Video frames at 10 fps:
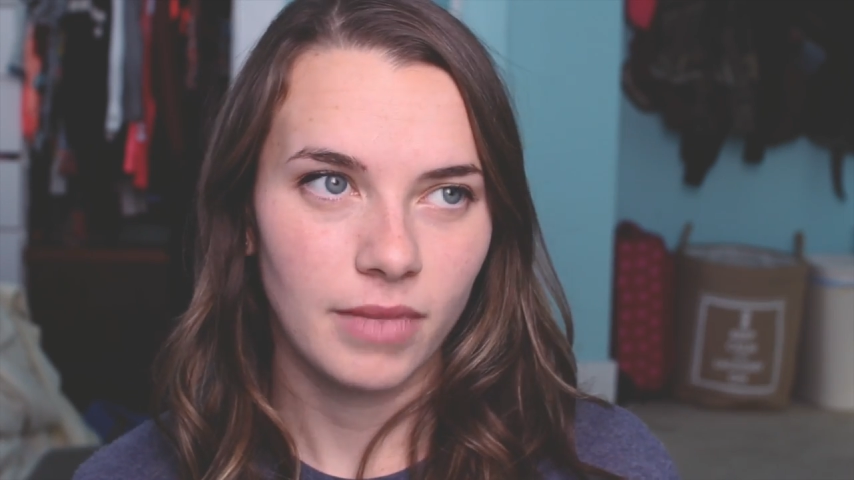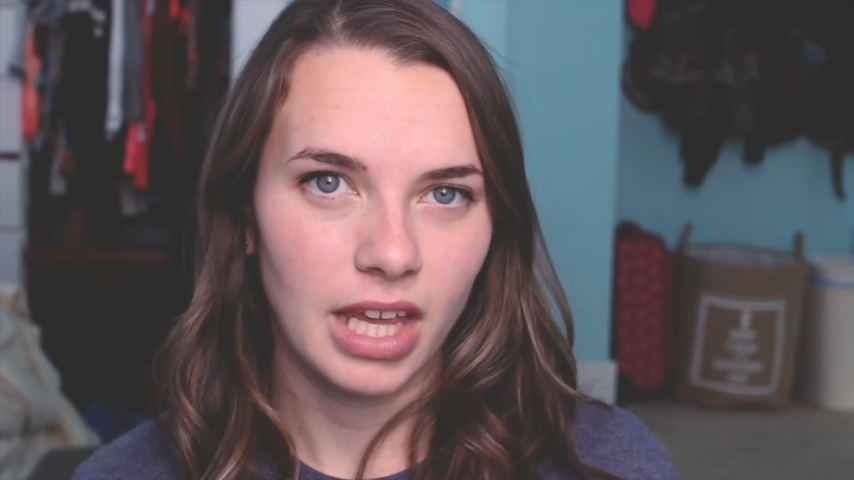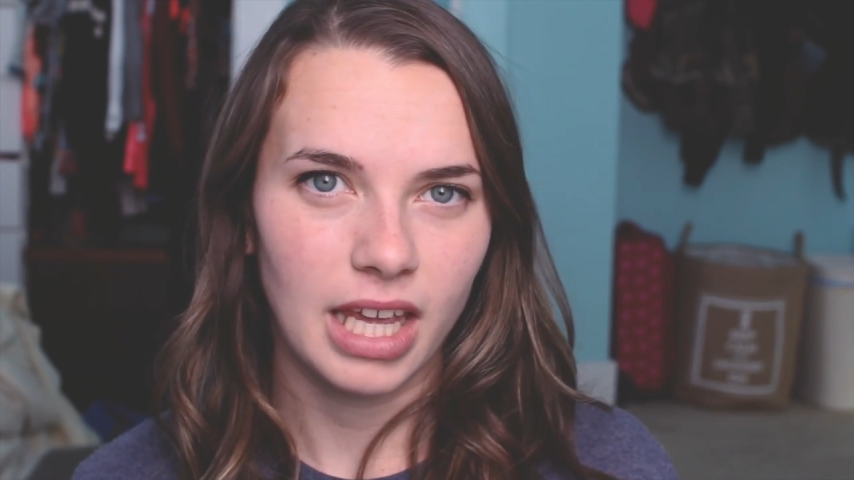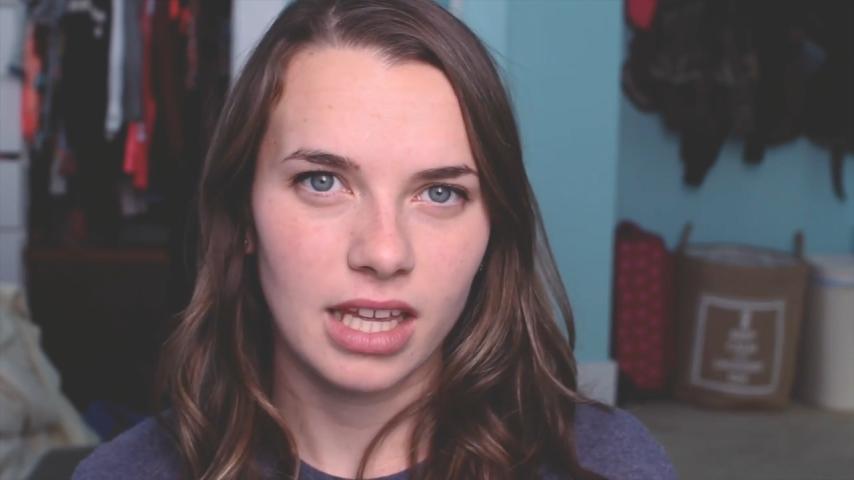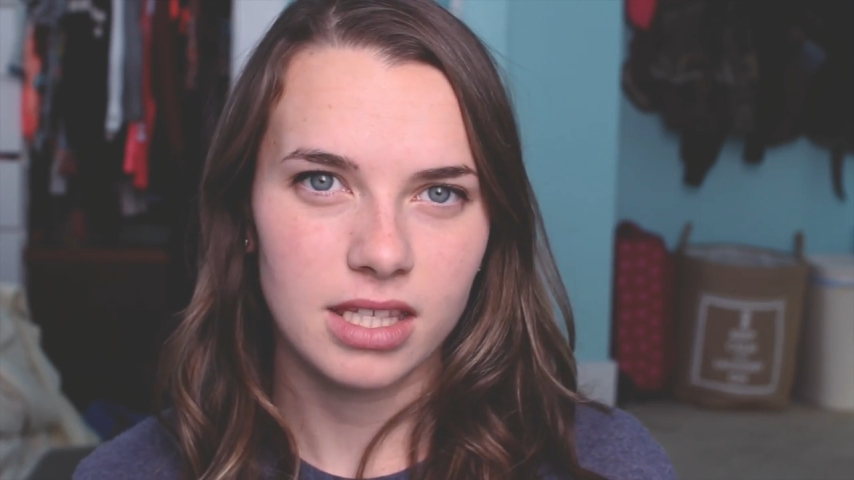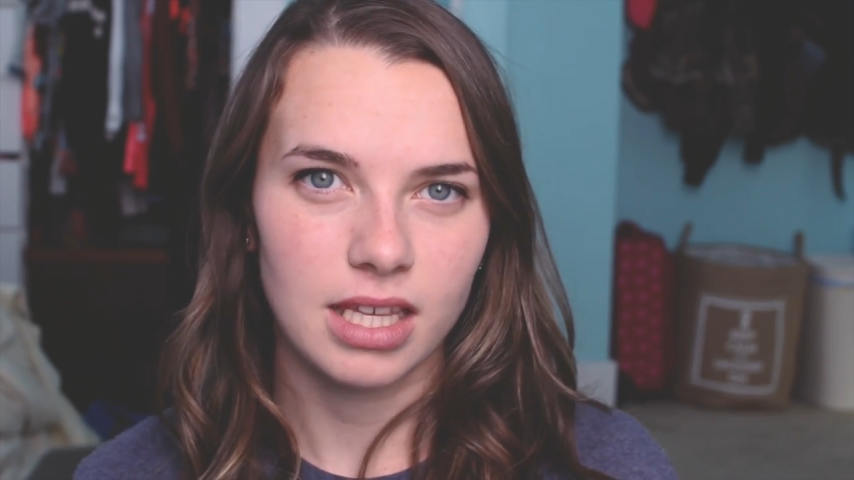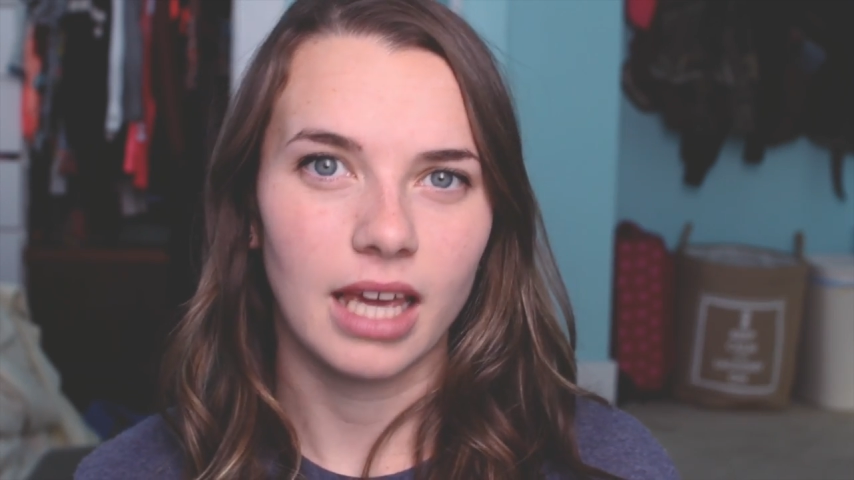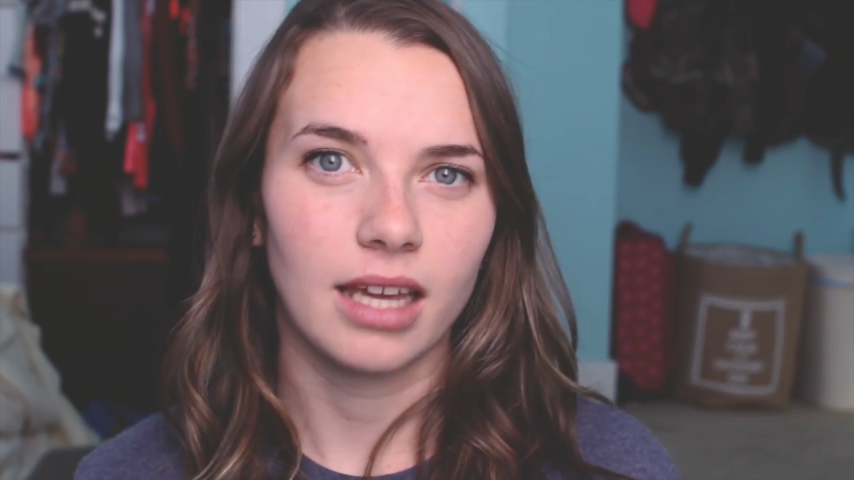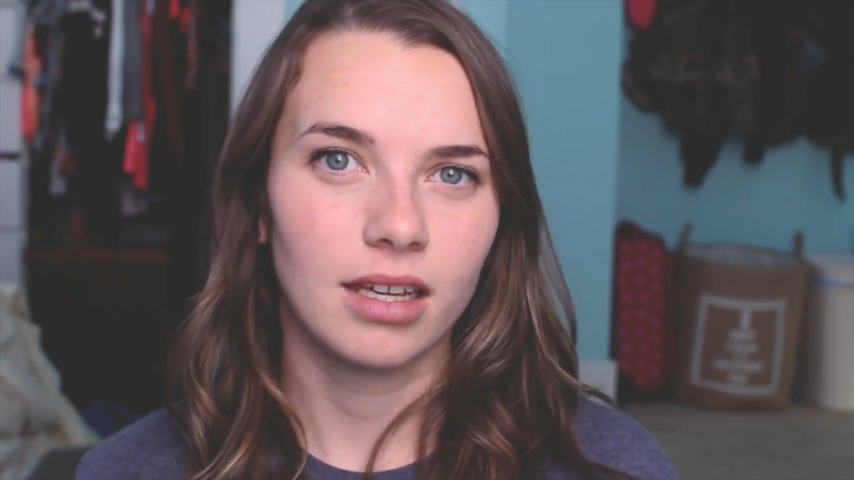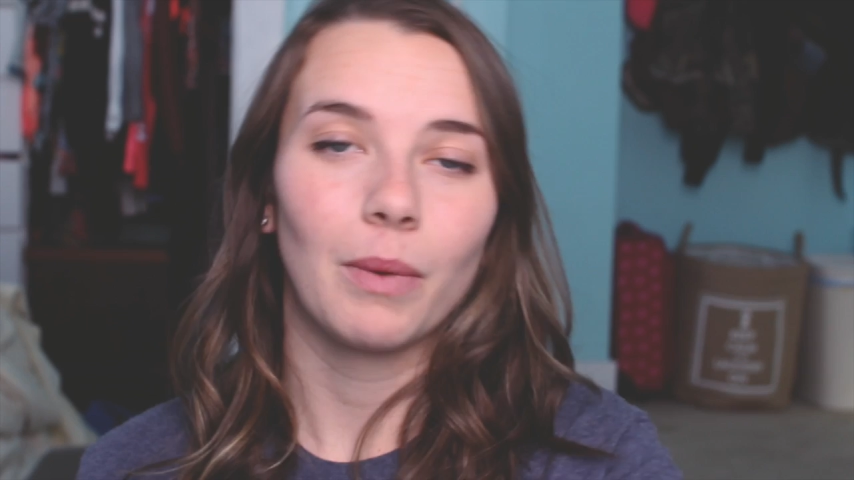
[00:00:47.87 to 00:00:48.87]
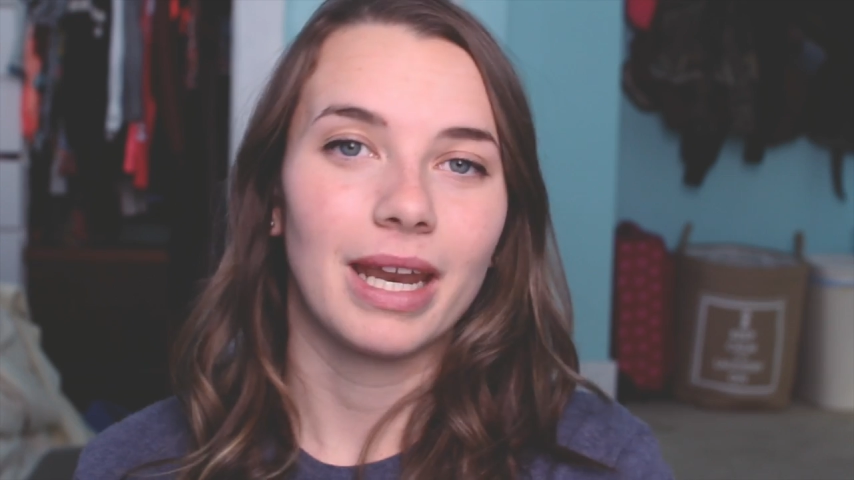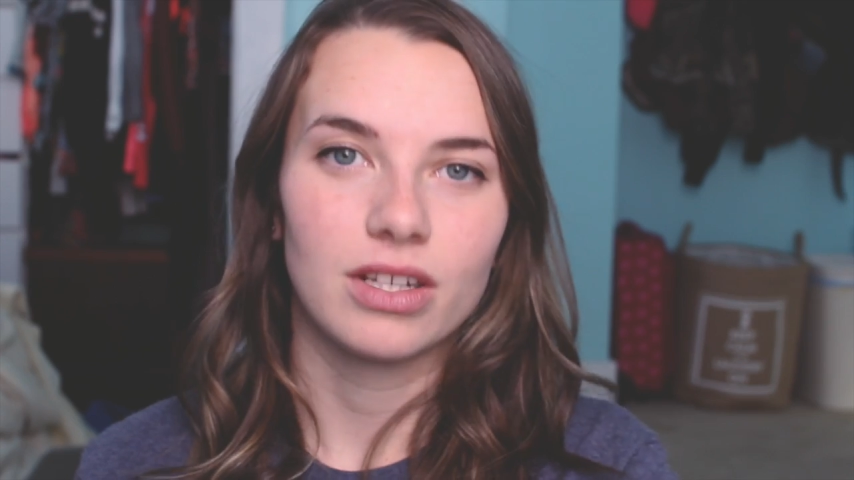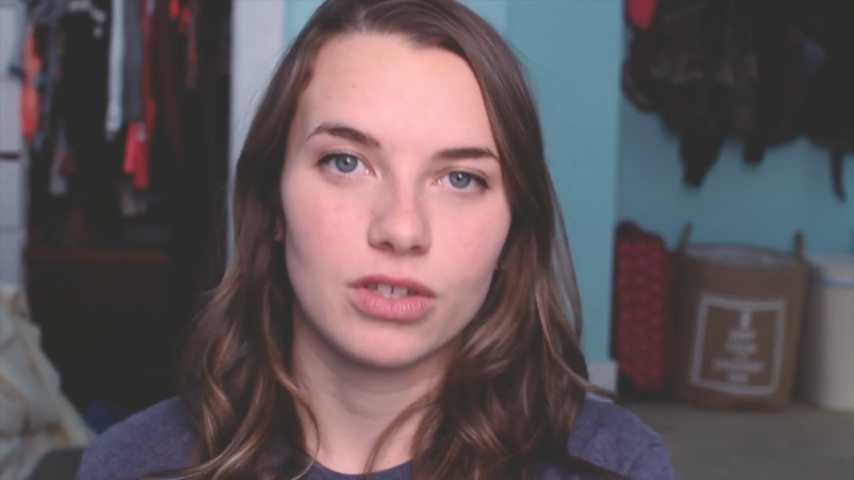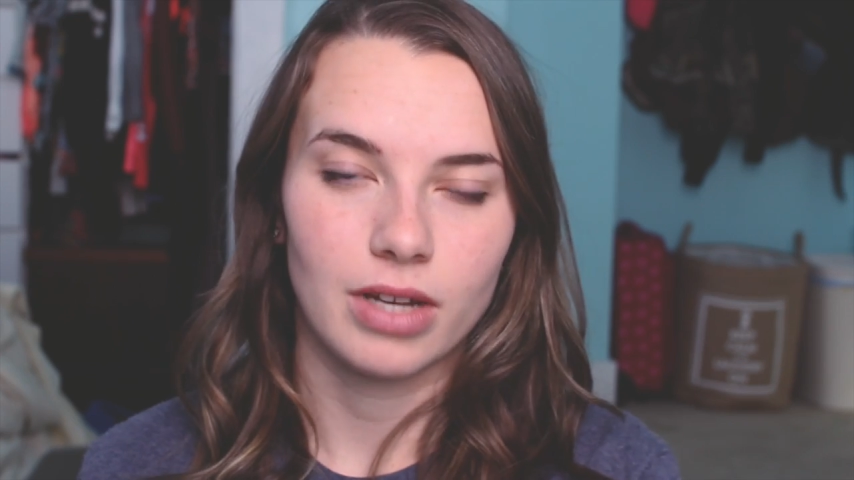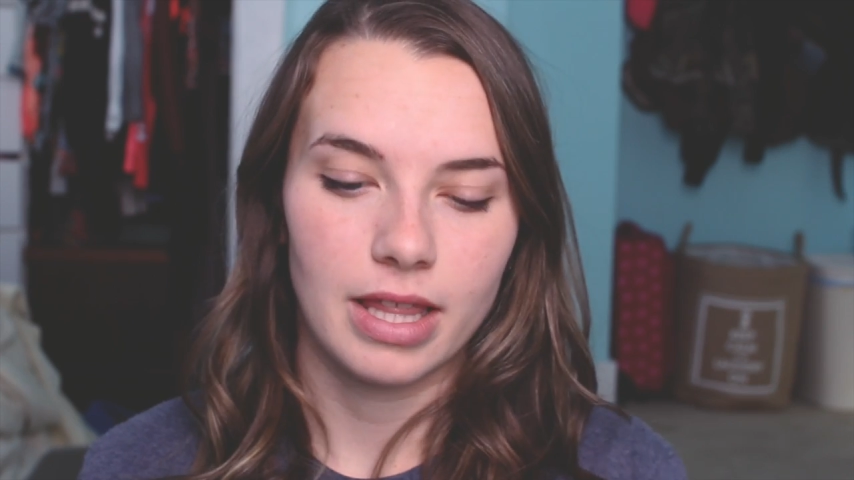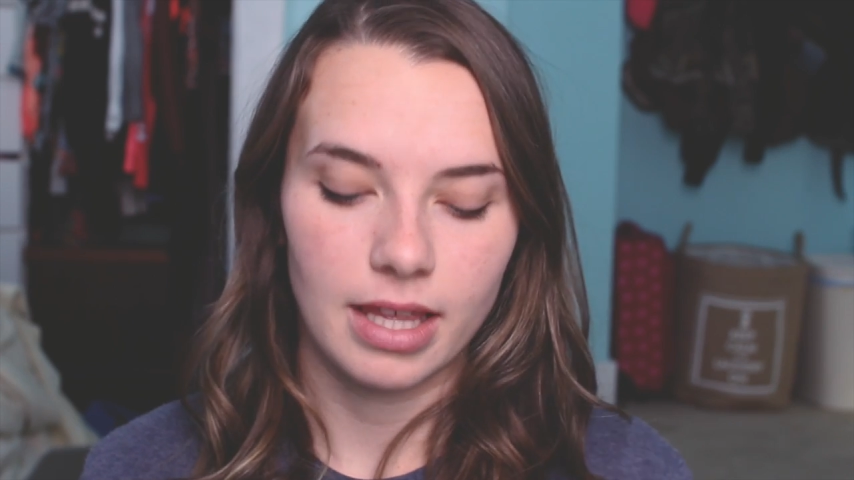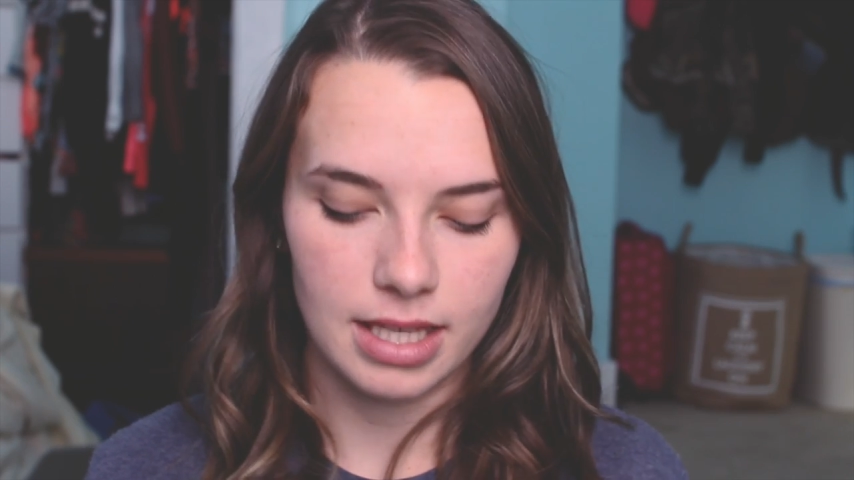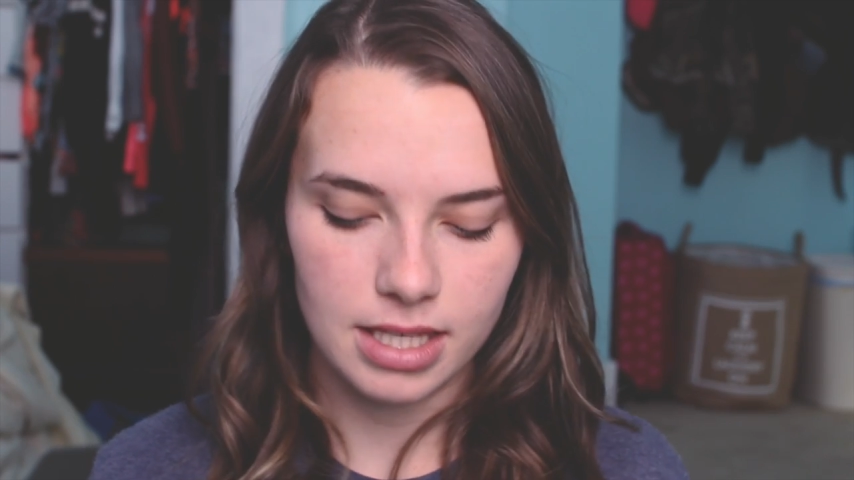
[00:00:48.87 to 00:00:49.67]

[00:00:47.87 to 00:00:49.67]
things like weddings or anything.